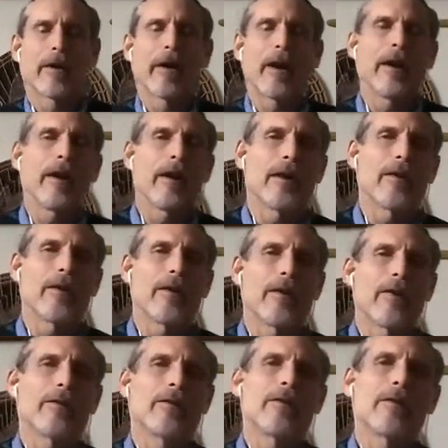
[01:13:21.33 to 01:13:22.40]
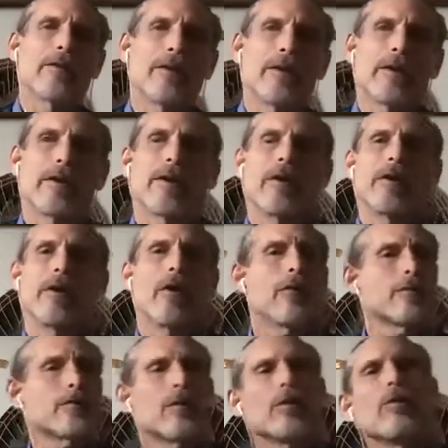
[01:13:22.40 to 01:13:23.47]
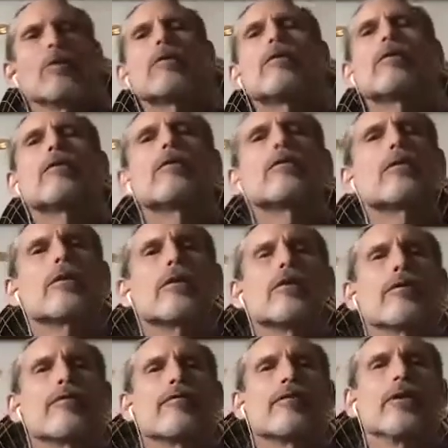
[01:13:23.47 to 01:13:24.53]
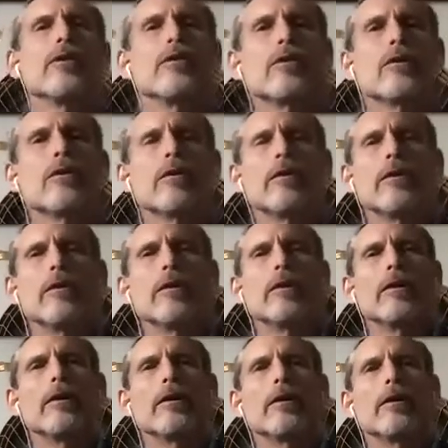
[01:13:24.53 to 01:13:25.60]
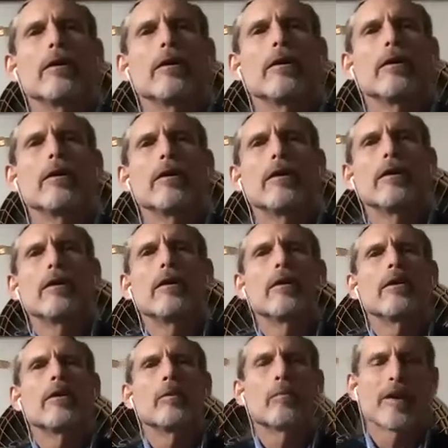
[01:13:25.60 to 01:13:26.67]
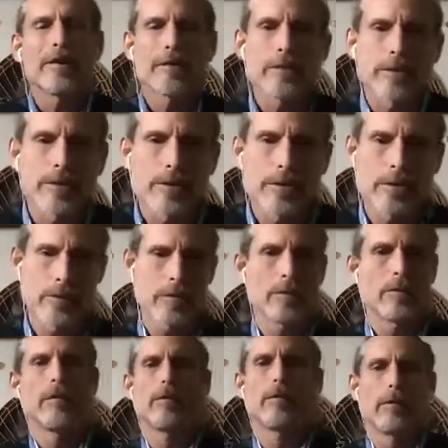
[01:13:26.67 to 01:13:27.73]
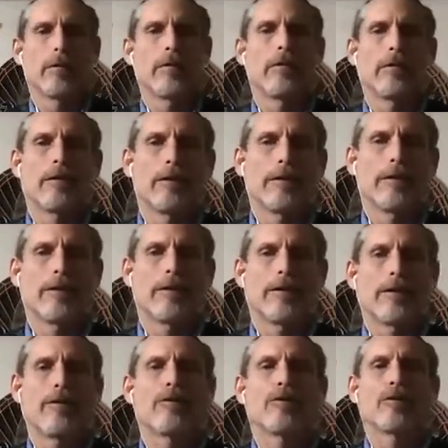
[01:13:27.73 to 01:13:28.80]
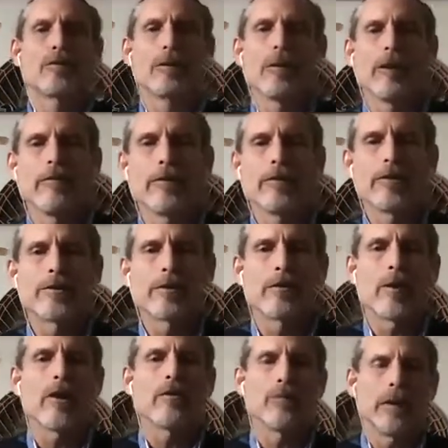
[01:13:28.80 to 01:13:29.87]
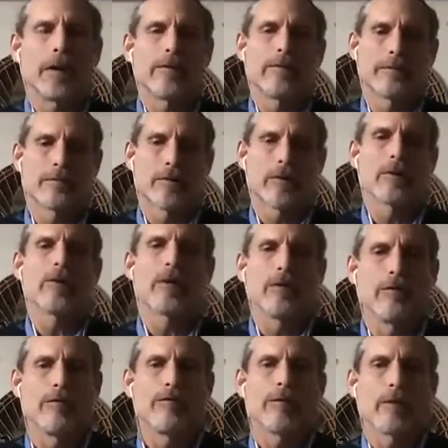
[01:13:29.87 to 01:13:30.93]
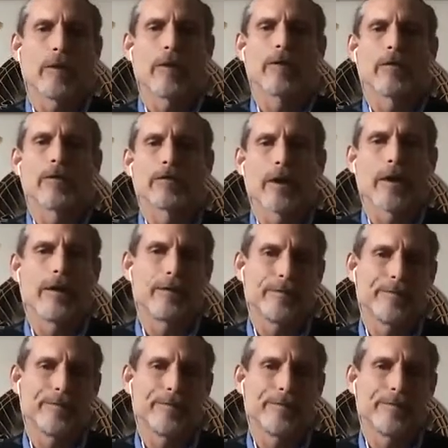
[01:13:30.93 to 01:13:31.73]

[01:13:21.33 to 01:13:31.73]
And also to feel the presence of her belovedness around me, her love from the other side.